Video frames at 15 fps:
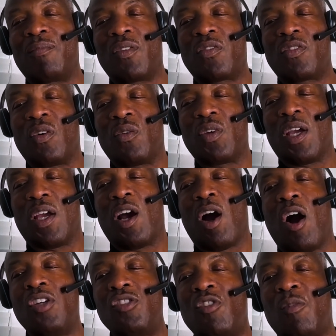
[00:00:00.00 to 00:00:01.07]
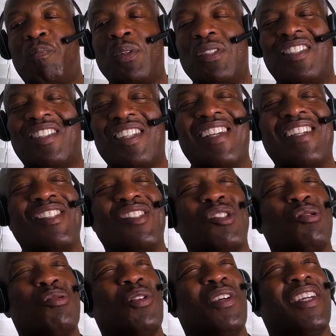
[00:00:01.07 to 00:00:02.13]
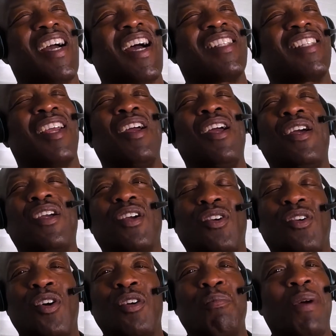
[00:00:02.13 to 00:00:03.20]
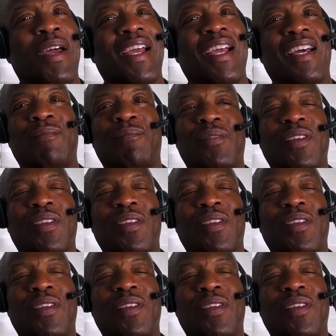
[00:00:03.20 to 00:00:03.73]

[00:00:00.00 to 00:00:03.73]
So 100% true. God, that good man.